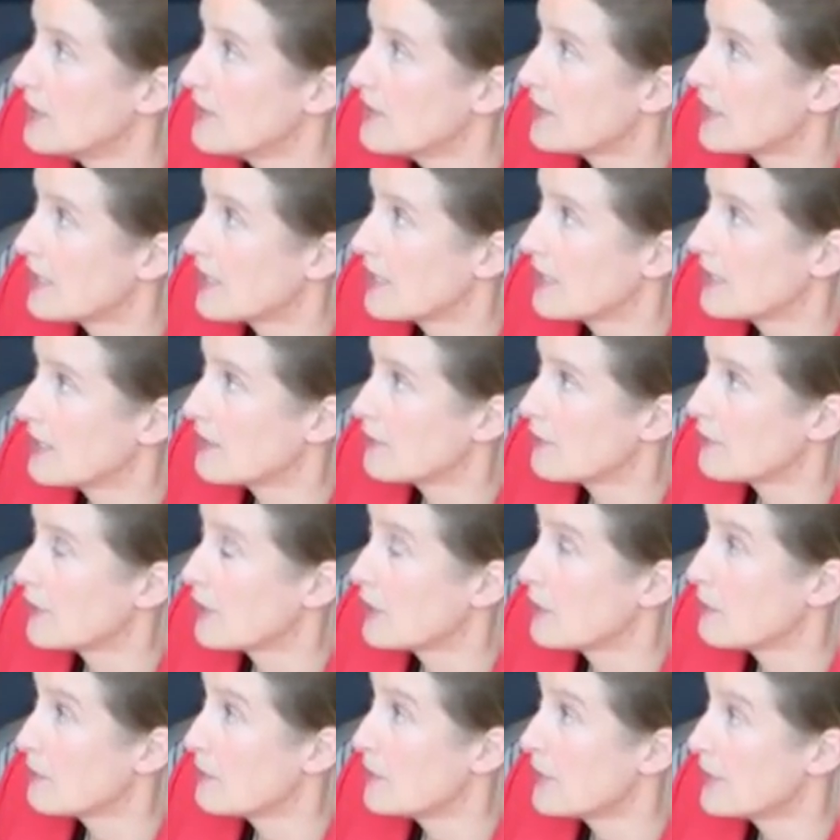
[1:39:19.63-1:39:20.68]
when then
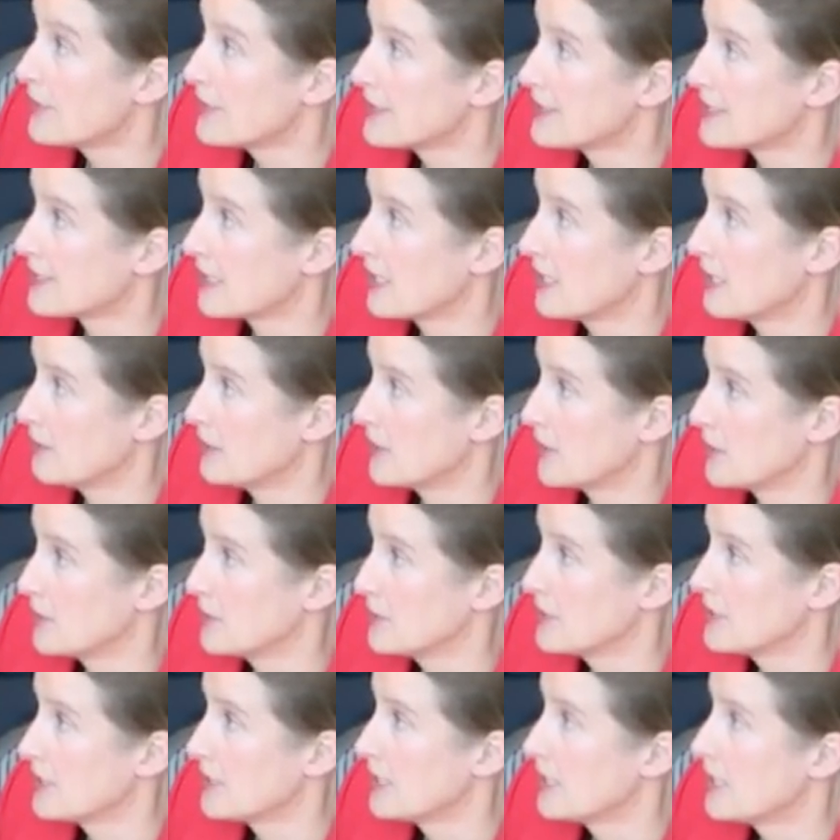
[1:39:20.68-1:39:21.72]
Philip Morris came
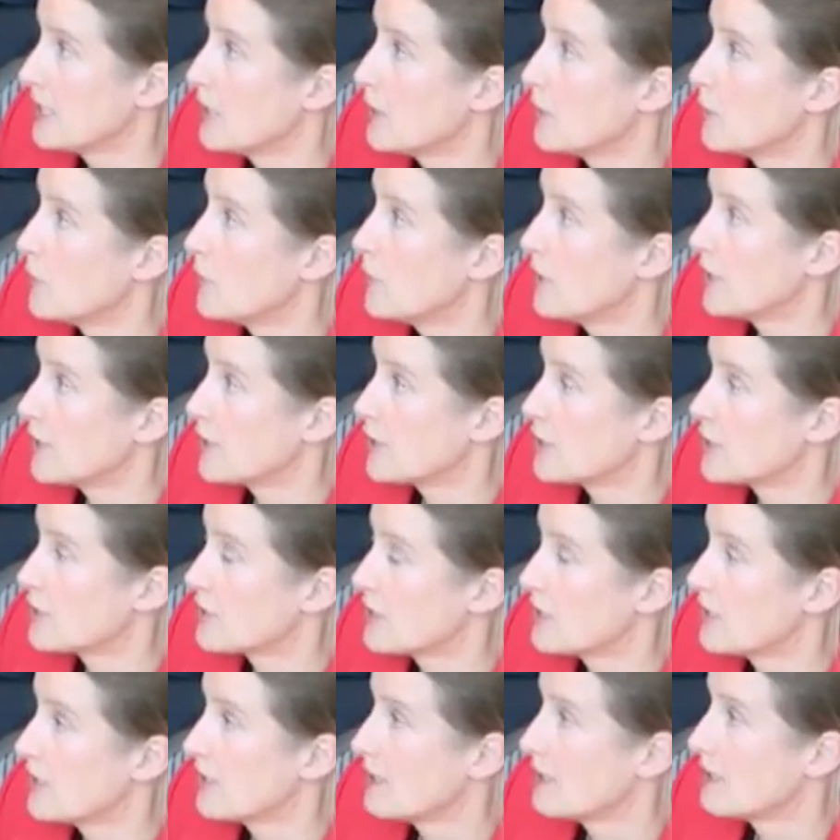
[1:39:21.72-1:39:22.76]
out, which